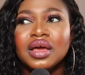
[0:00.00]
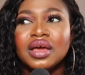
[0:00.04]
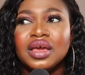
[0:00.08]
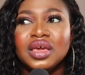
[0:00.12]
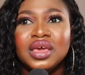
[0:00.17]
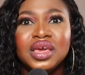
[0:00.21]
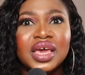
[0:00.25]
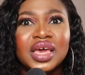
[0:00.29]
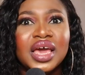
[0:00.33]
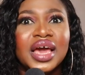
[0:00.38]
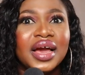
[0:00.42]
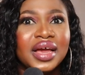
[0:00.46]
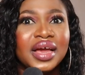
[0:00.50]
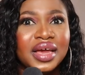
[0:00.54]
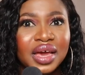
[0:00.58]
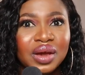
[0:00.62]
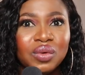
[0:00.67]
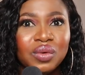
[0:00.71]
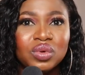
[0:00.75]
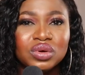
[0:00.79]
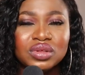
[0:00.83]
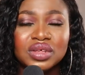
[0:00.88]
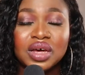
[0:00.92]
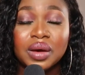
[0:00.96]
Here I
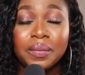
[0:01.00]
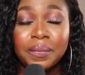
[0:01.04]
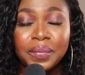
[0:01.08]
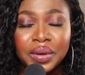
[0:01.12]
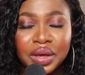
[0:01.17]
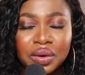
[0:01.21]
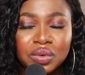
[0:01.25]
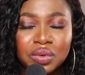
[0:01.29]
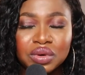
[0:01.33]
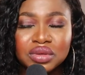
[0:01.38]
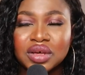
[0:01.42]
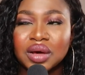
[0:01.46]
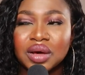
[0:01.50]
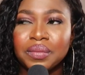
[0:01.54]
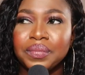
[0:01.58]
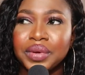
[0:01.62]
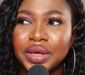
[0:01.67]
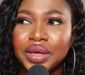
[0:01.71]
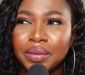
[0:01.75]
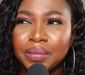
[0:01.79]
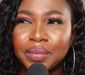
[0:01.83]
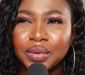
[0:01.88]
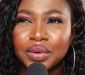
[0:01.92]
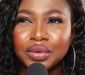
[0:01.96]
get water, pay water
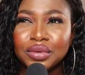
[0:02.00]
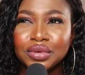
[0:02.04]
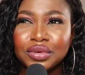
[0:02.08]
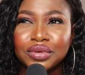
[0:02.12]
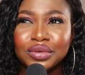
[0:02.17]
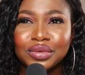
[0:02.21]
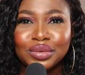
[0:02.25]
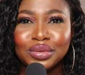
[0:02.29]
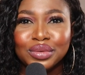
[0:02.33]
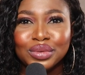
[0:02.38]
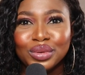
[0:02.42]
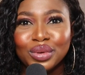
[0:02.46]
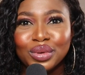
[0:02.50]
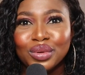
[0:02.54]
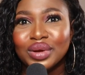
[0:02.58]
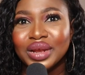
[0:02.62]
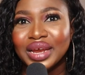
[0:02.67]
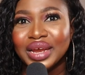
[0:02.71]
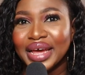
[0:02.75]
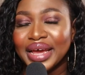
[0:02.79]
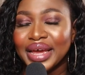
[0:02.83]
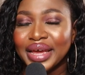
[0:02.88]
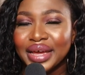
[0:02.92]
bill, but not